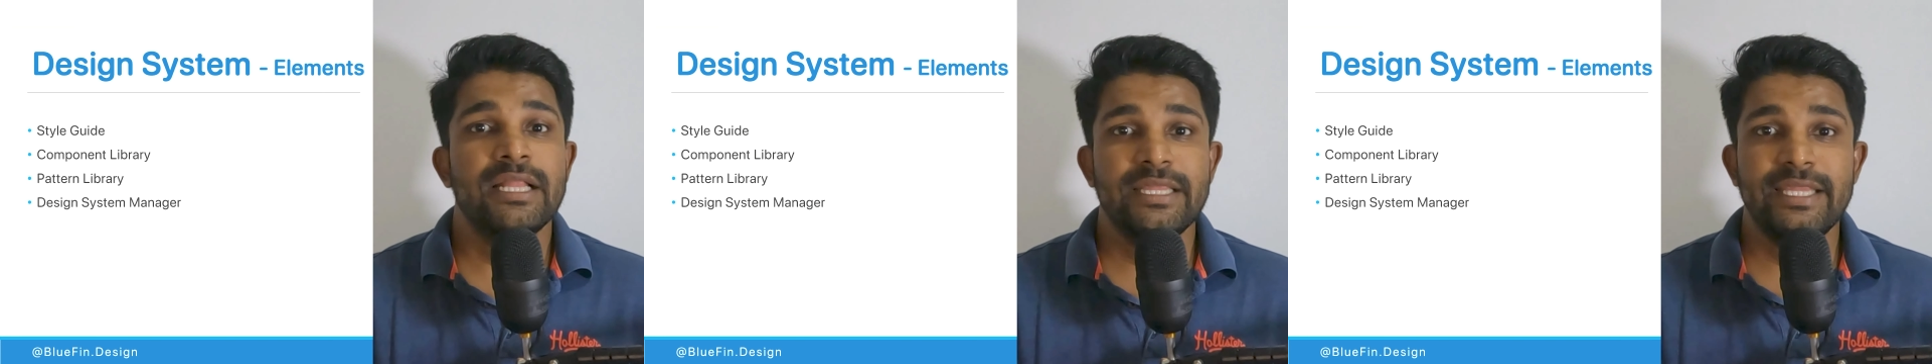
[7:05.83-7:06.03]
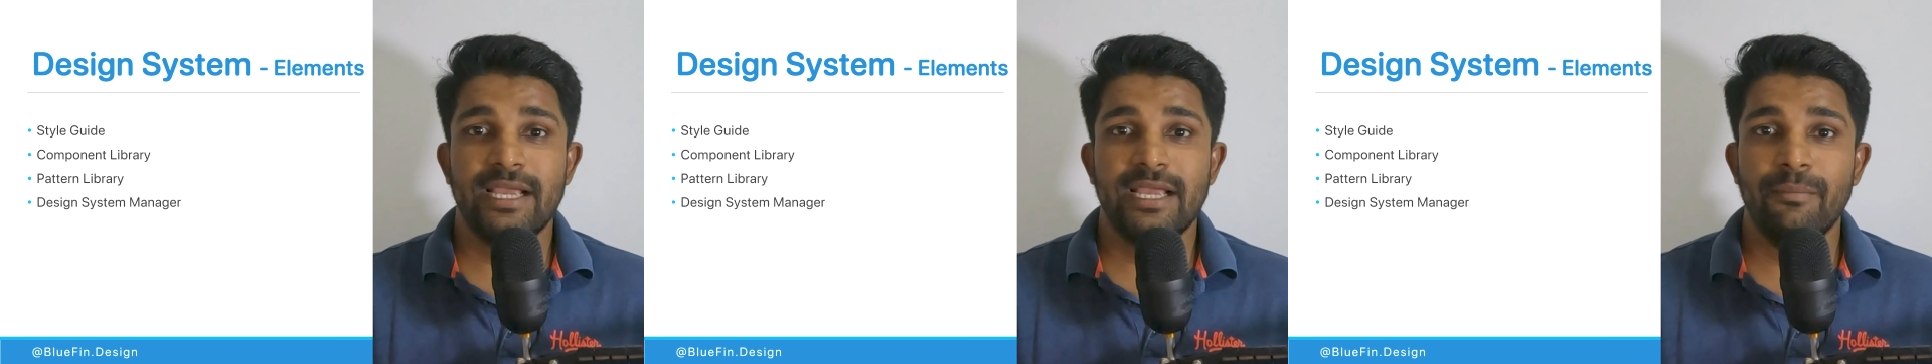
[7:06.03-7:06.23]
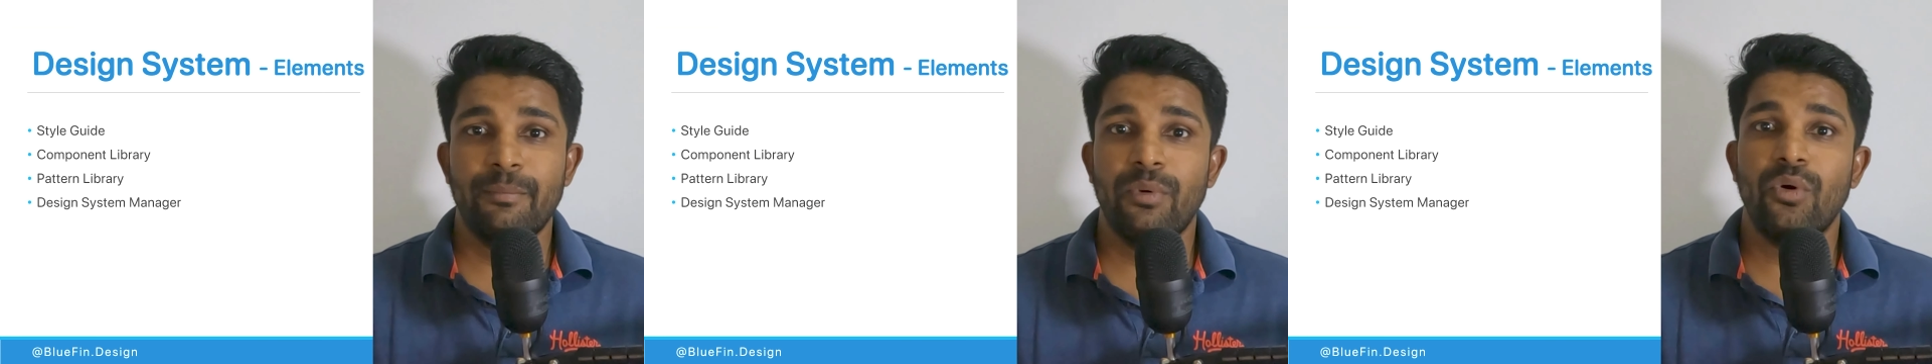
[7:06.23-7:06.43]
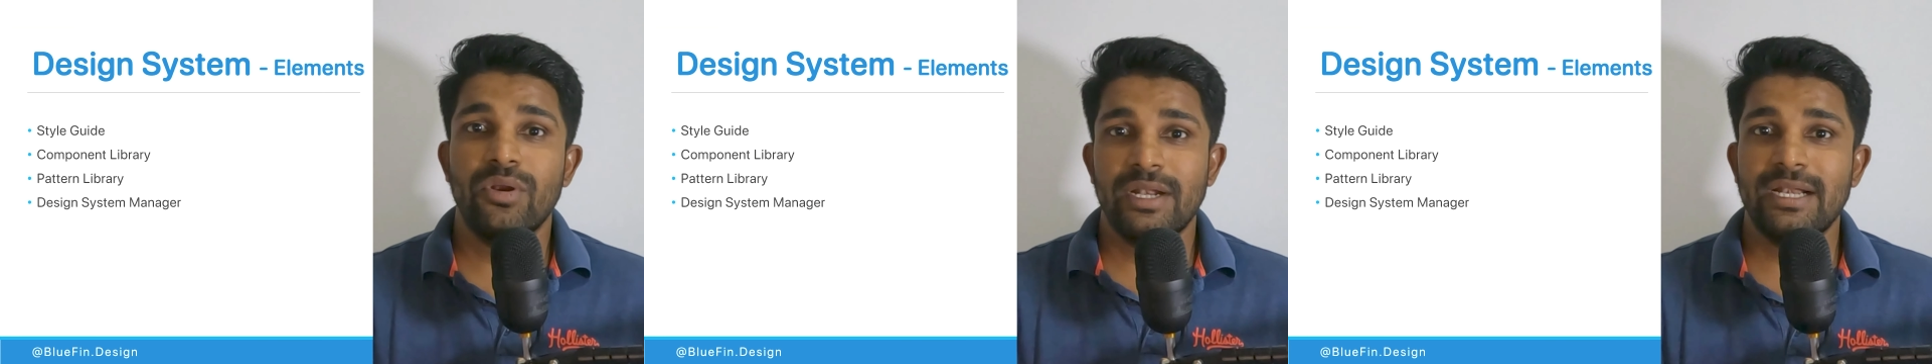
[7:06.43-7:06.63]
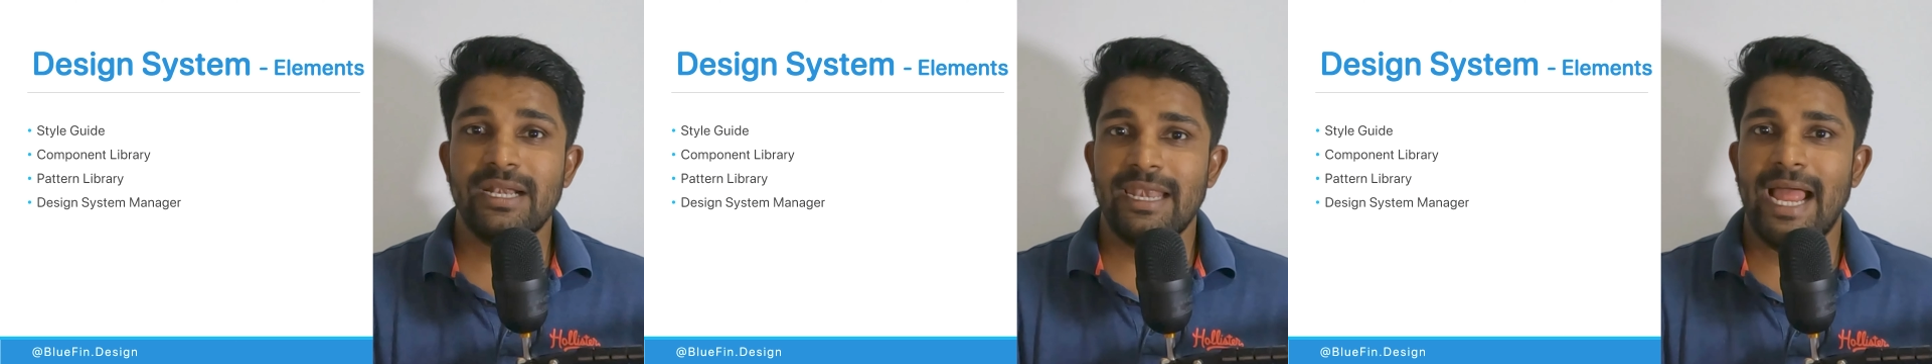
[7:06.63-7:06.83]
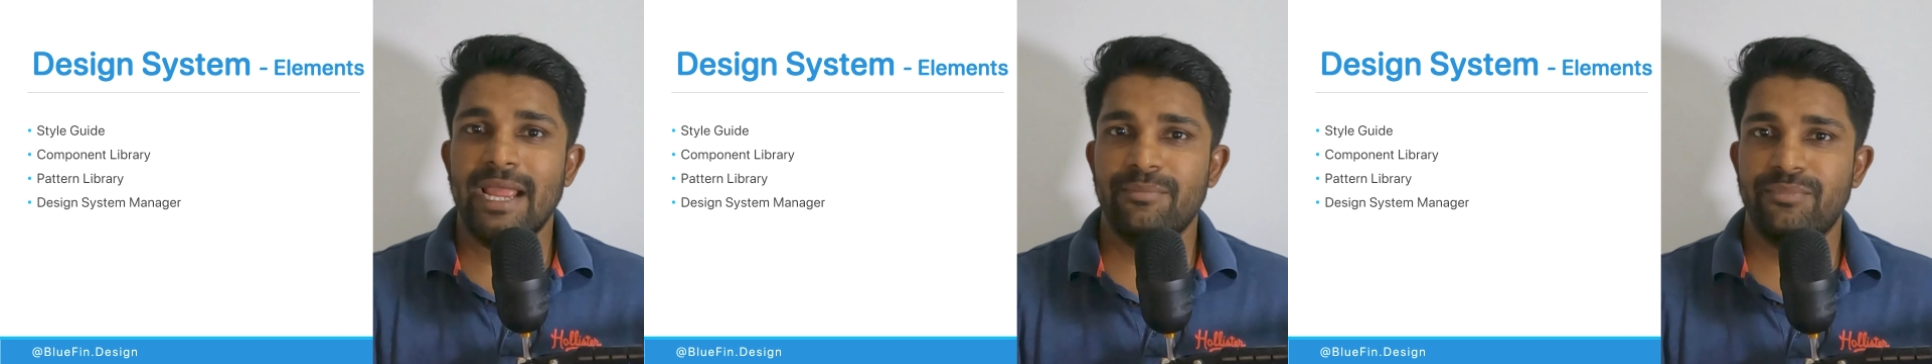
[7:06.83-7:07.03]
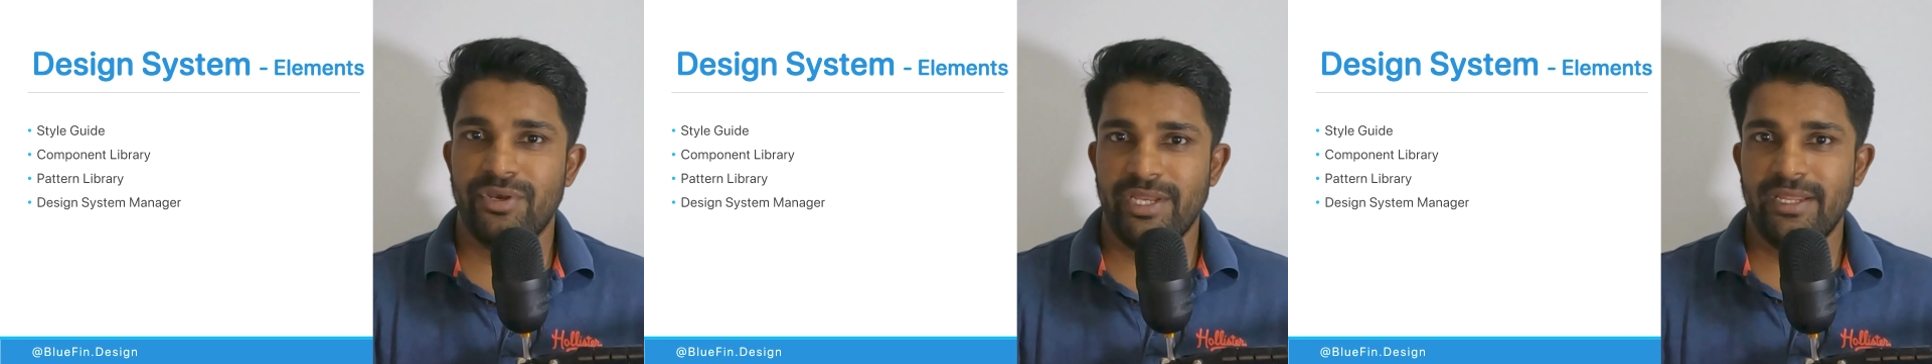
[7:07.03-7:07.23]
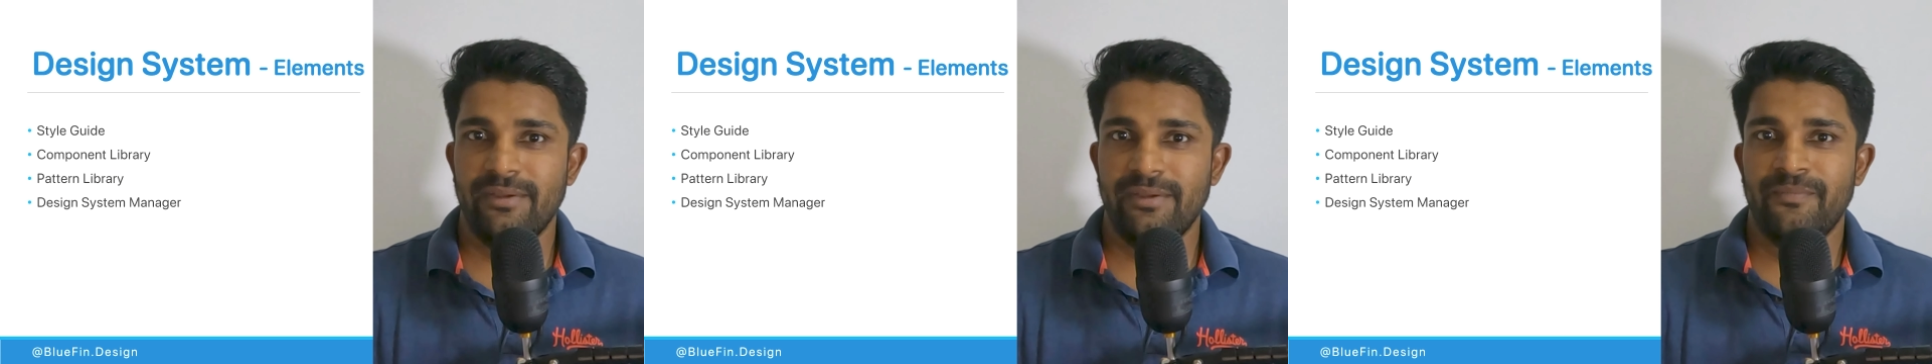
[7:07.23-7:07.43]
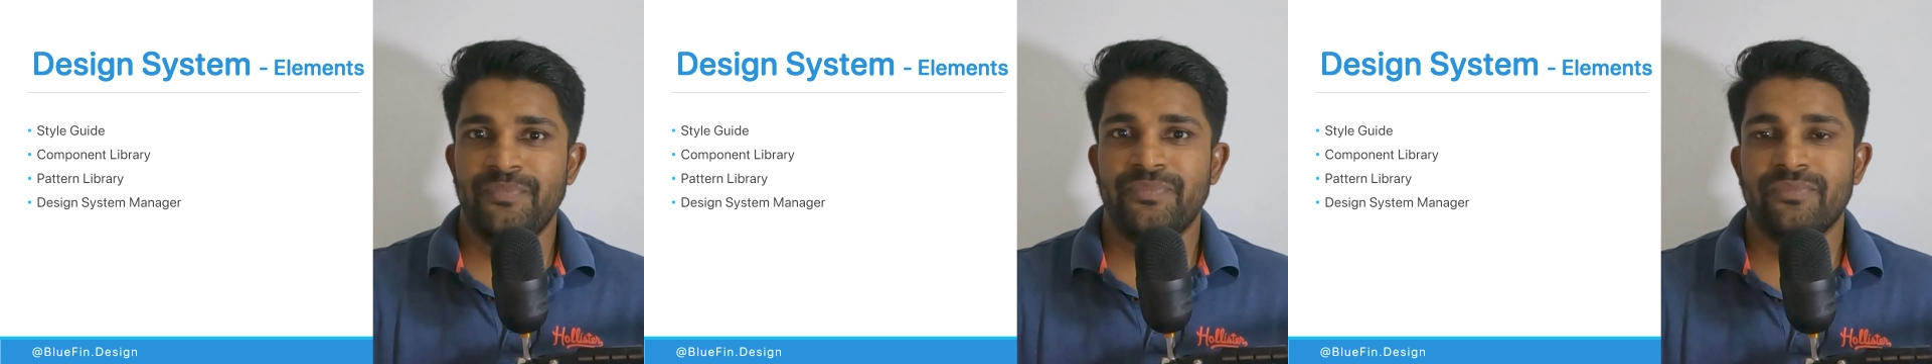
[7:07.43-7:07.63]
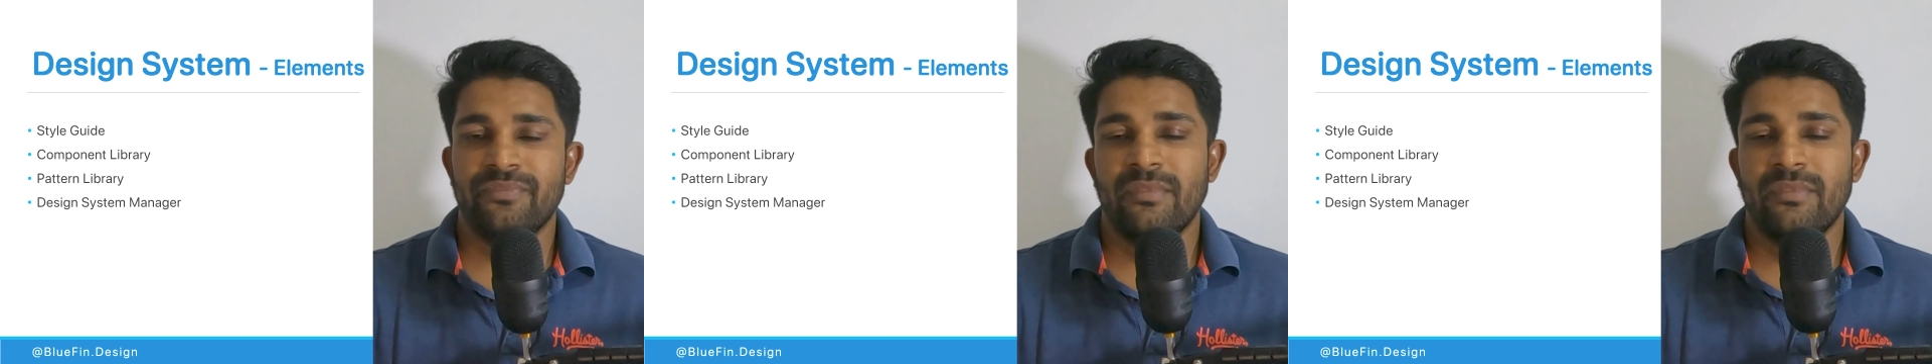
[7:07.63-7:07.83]
the component library.
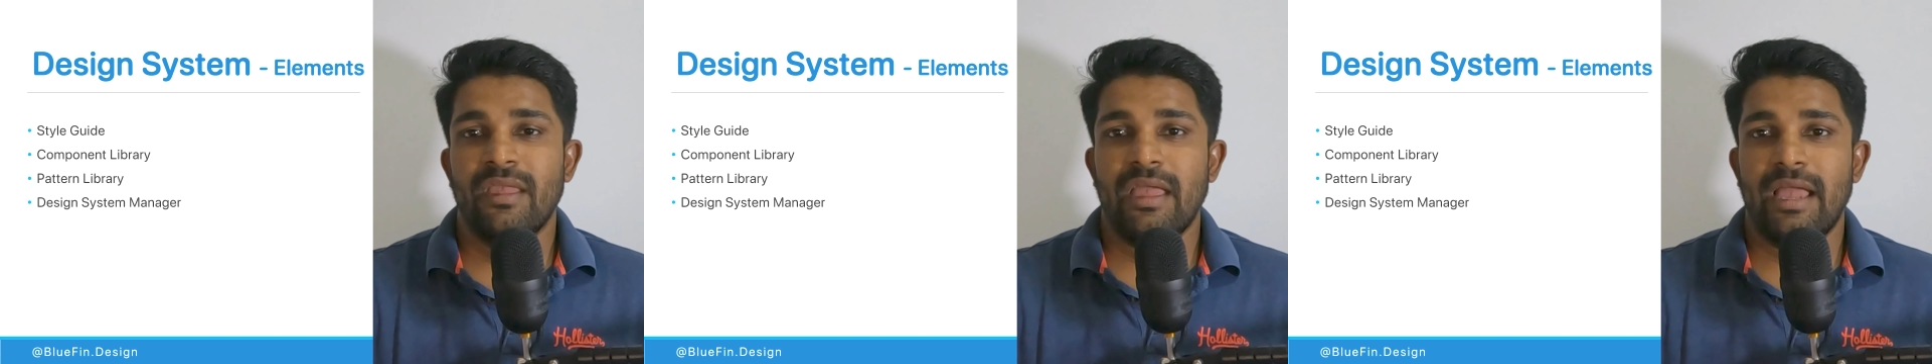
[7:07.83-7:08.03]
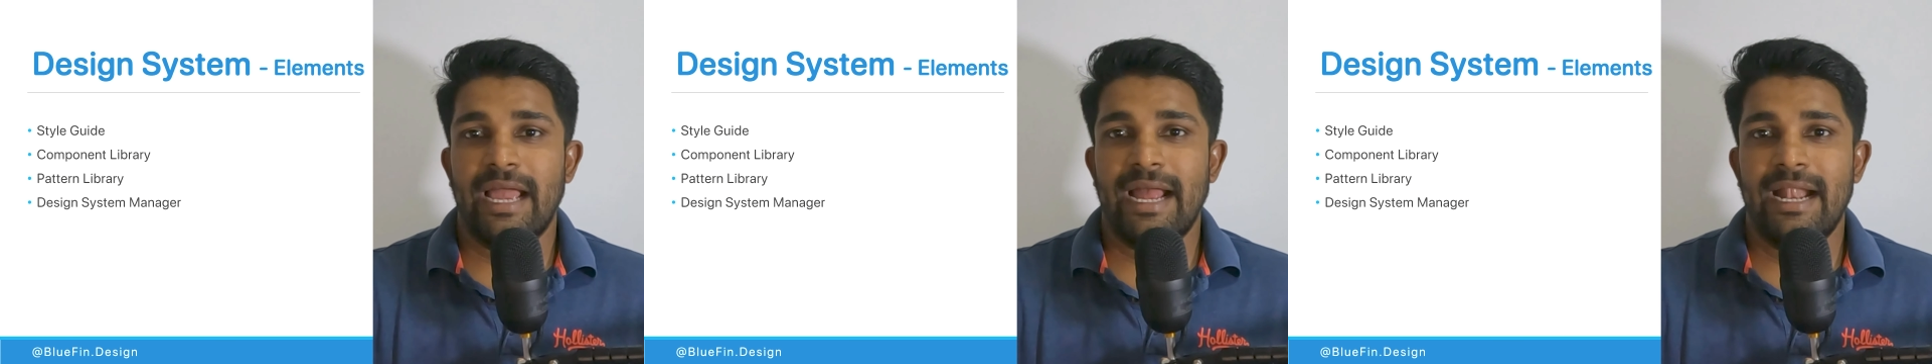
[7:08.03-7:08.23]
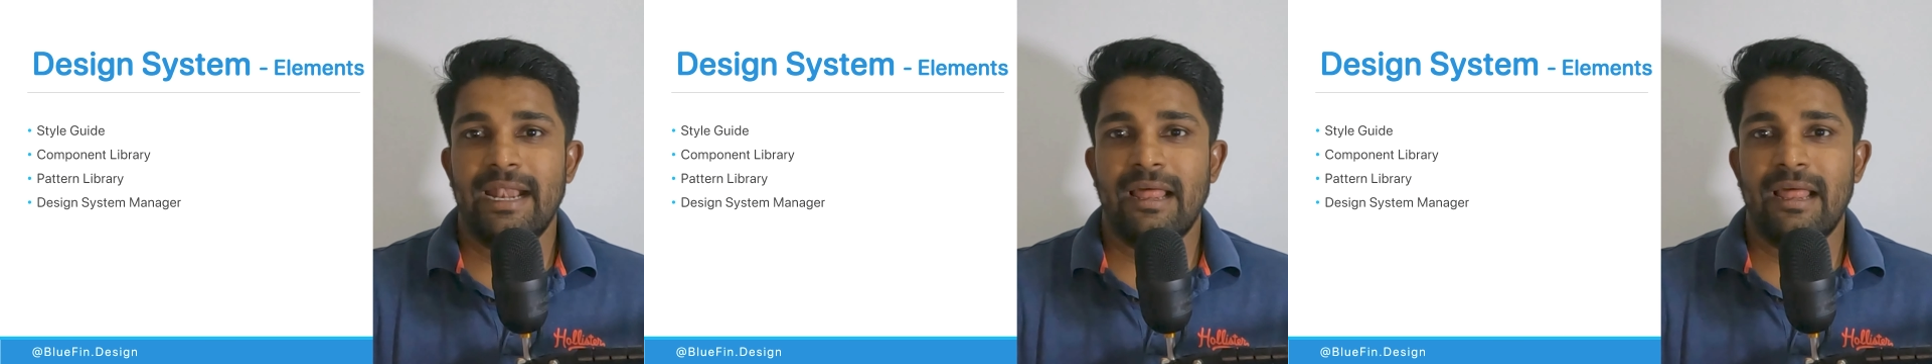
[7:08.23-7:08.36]
And